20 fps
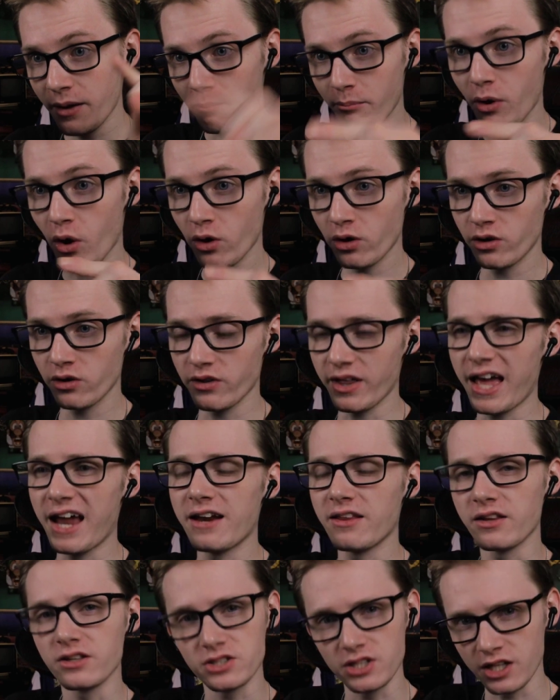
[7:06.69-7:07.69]
Poking her in the head
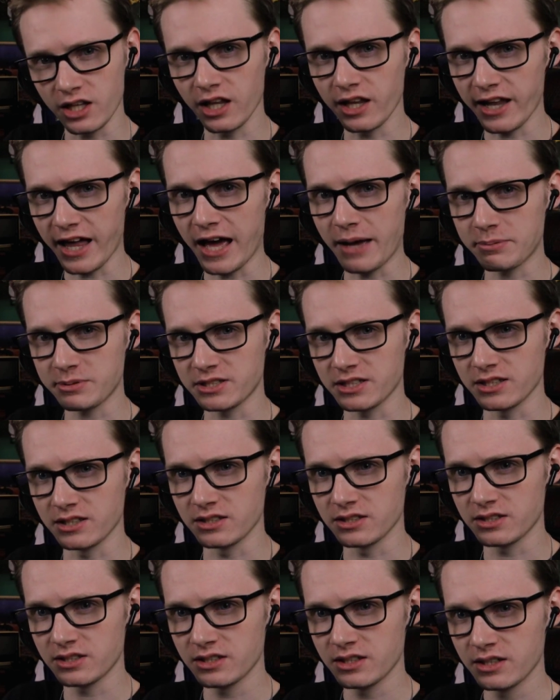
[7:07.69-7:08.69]
and then she
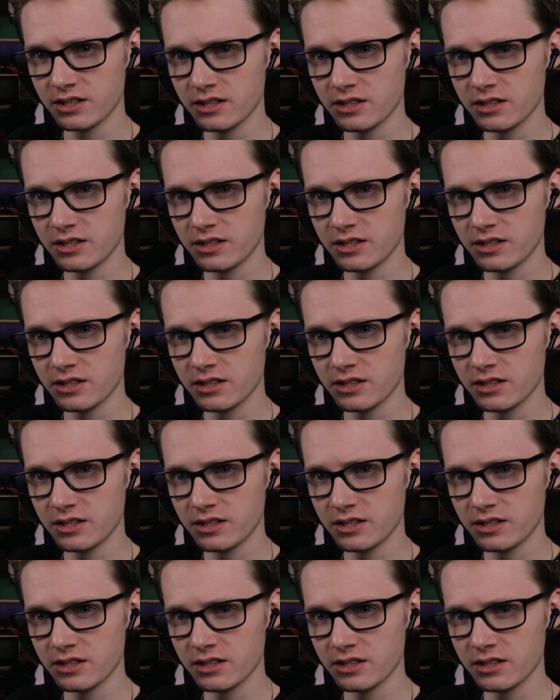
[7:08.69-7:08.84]
collapses.